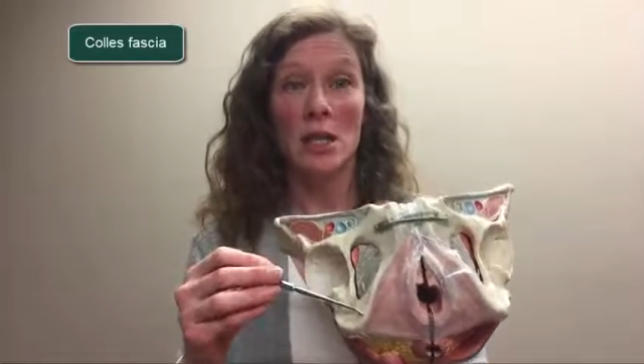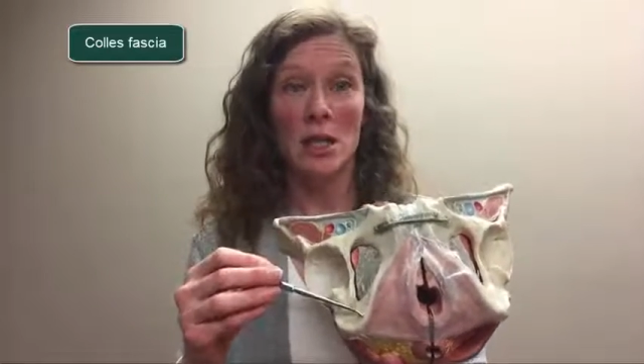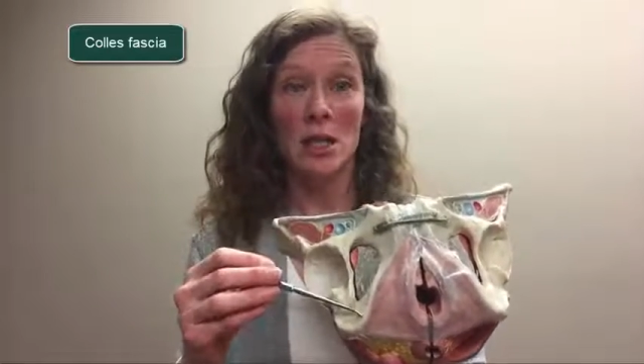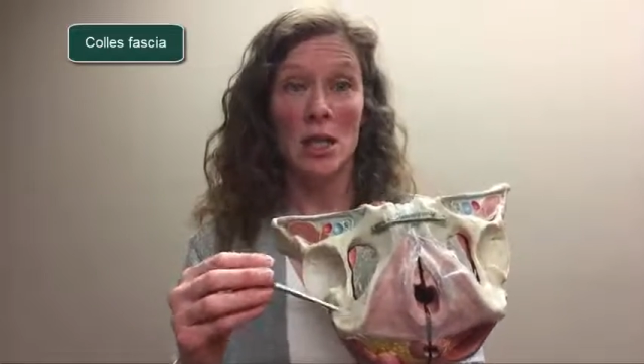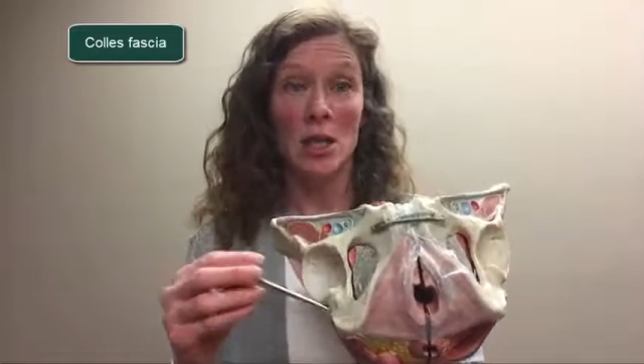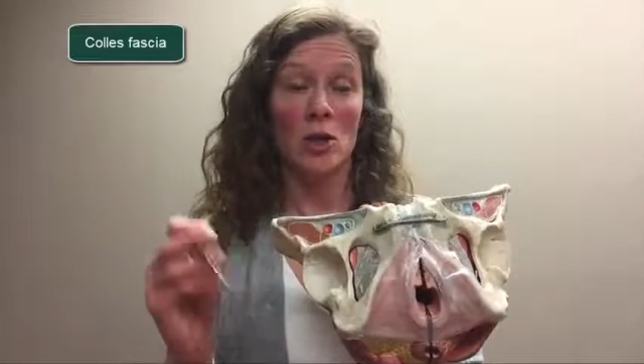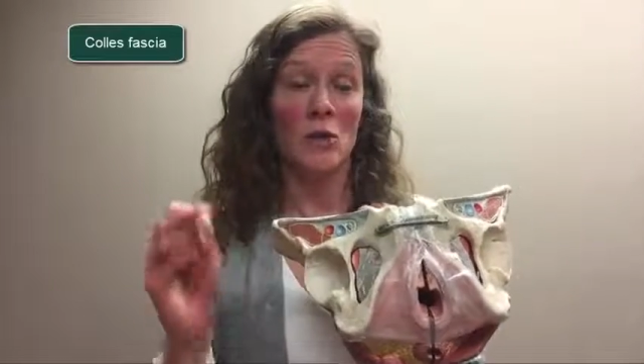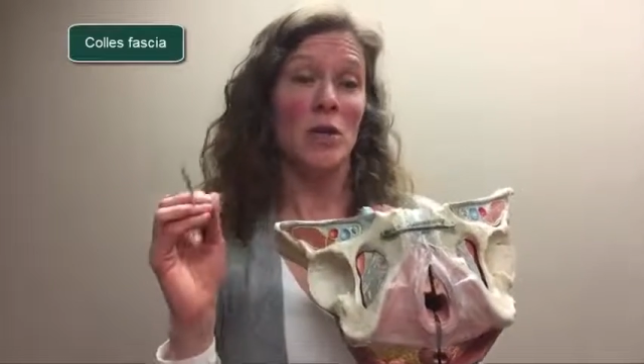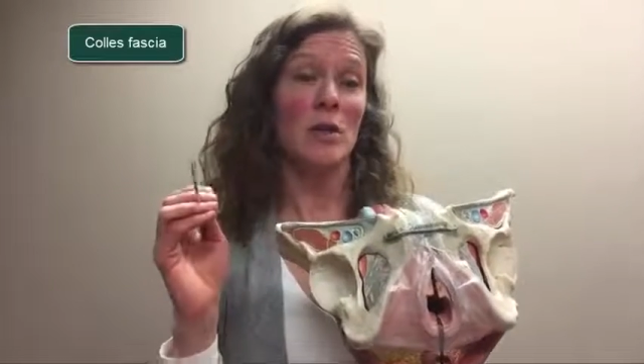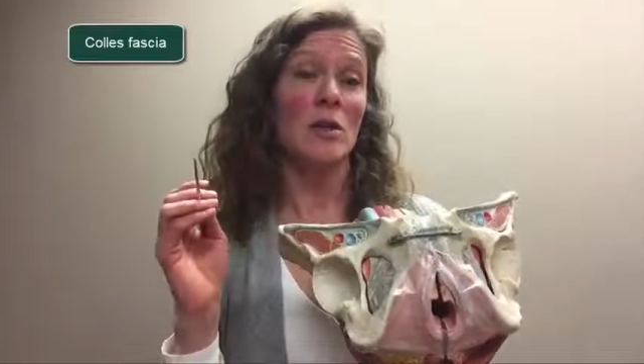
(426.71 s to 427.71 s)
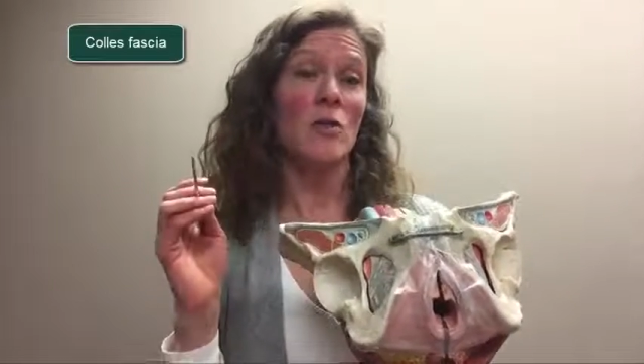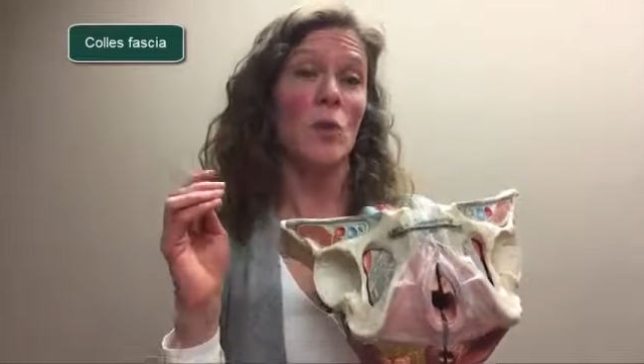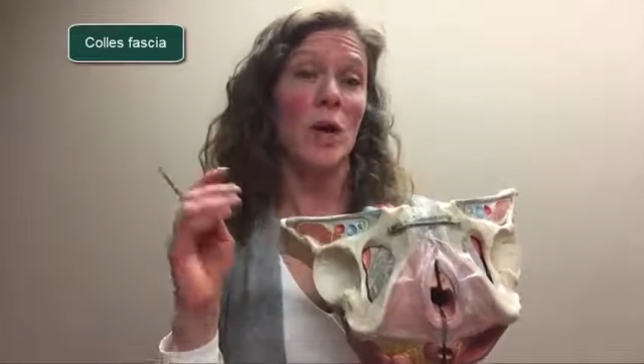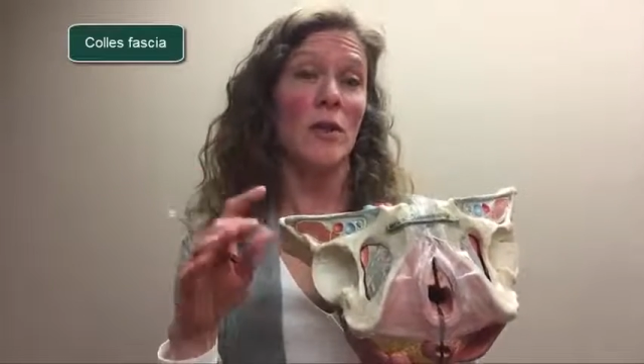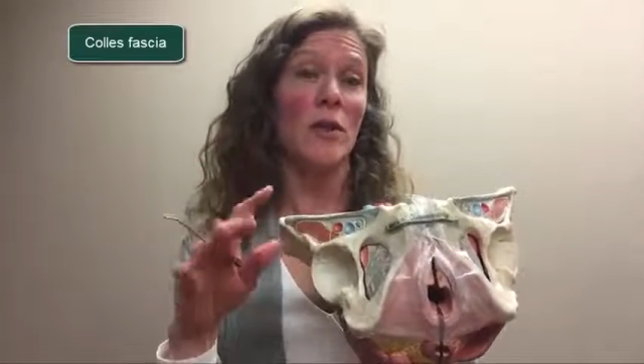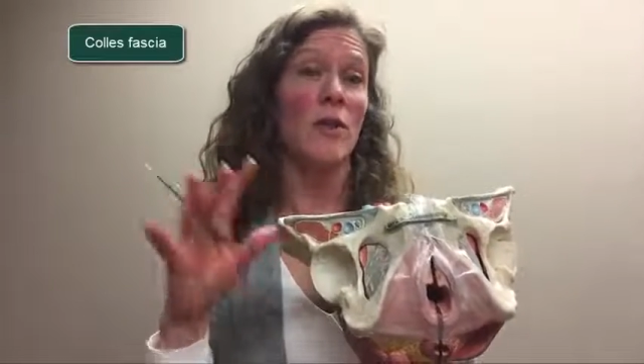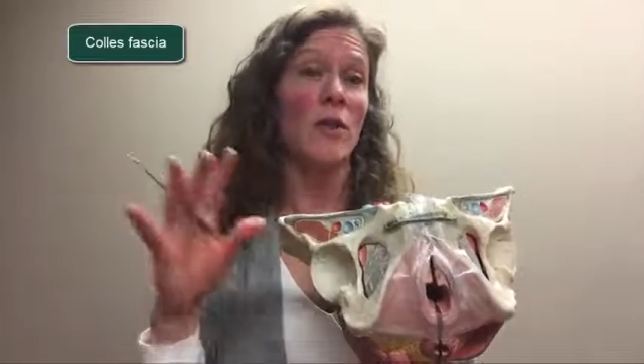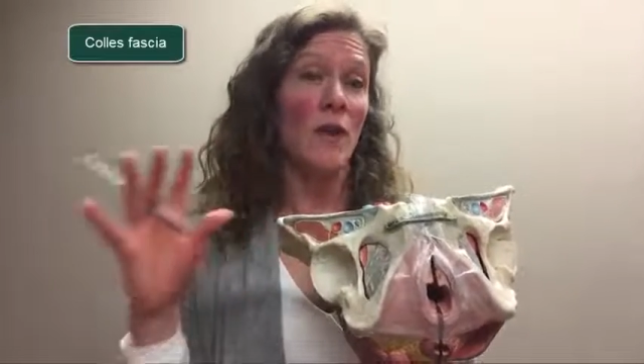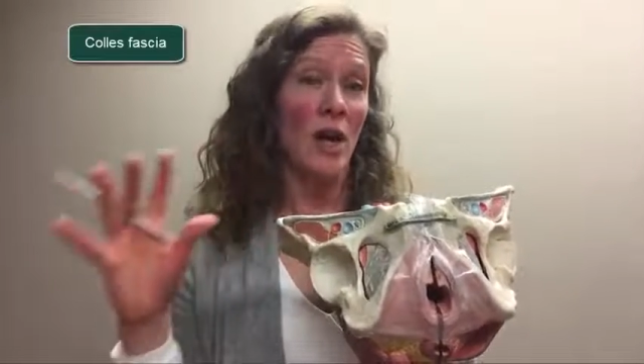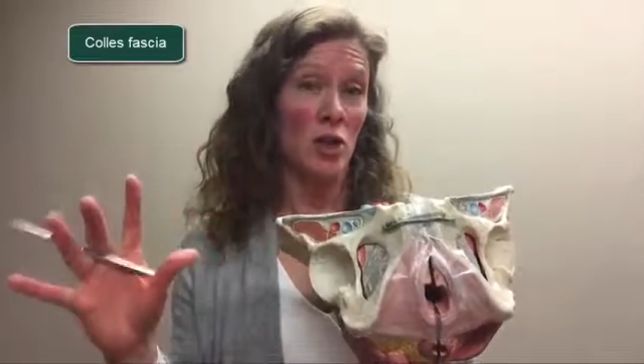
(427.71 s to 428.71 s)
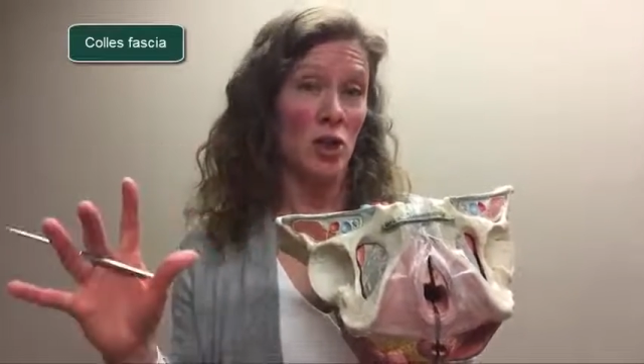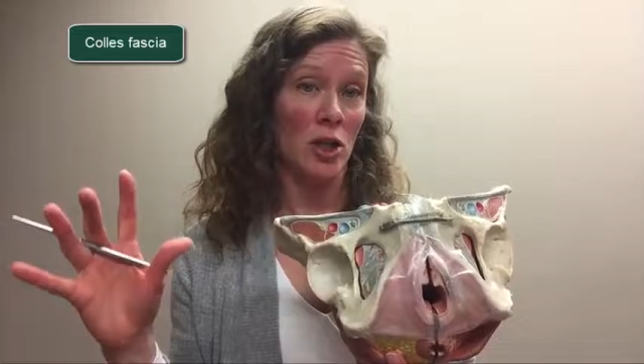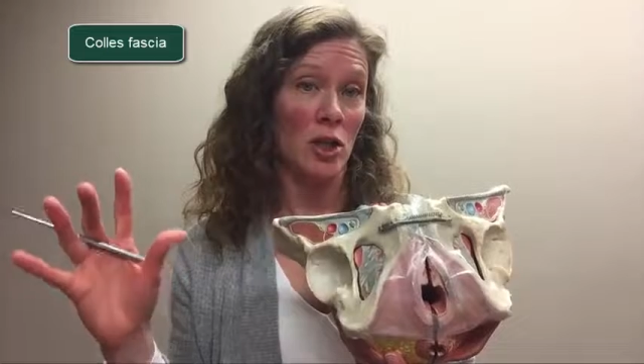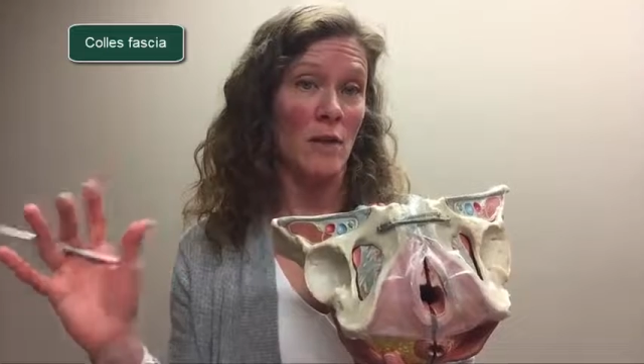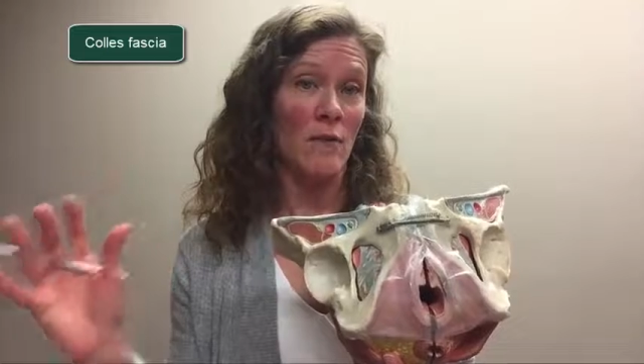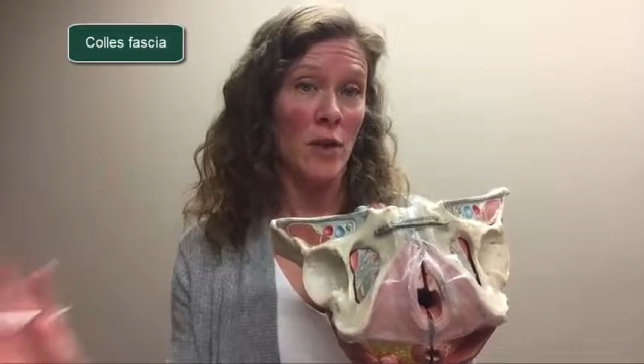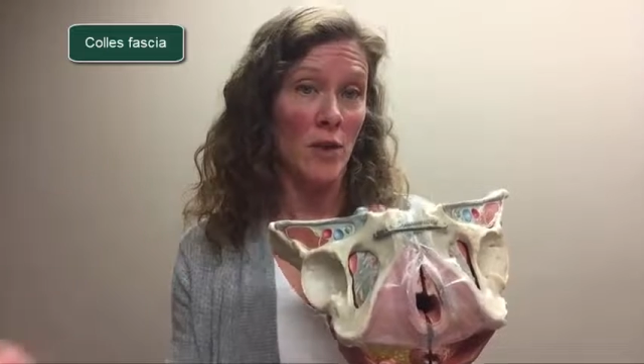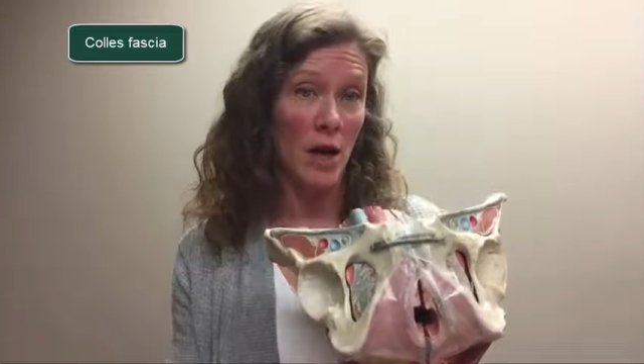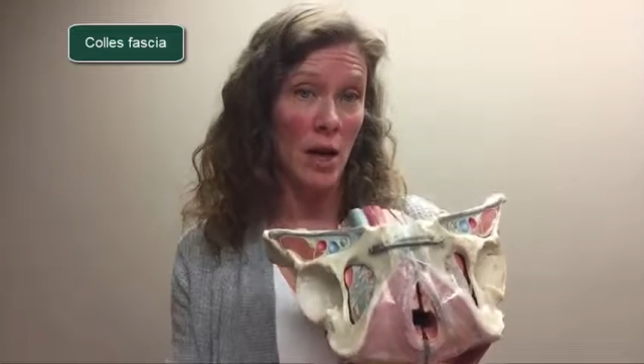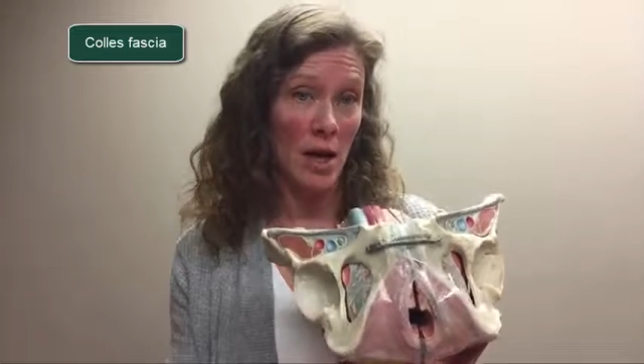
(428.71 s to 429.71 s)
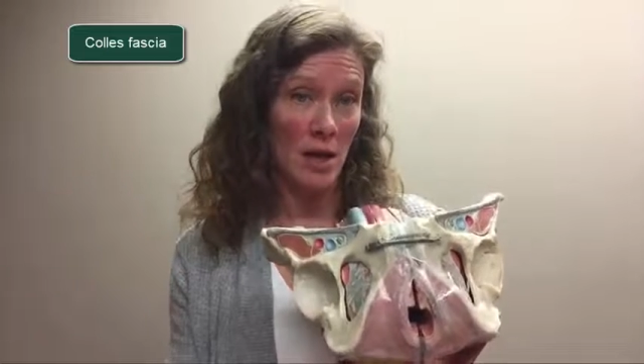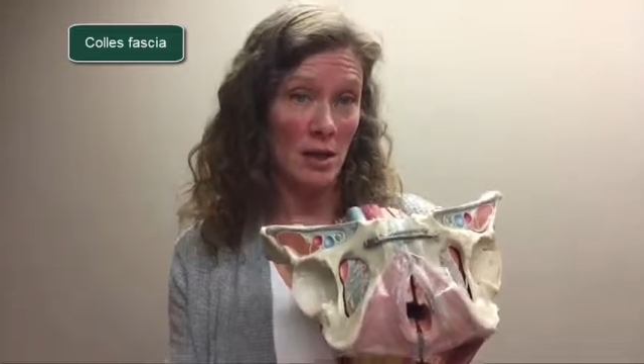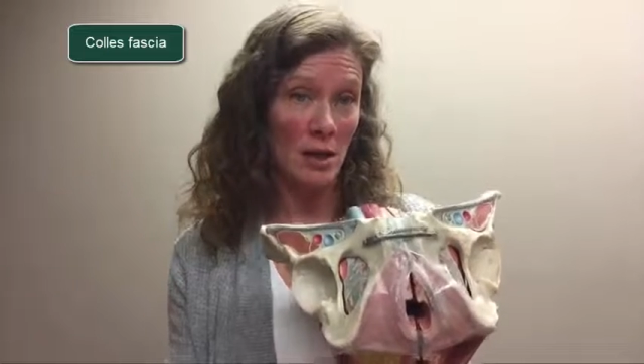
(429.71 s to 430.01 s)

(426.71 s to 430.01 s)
continuous with the fascia of the thigh.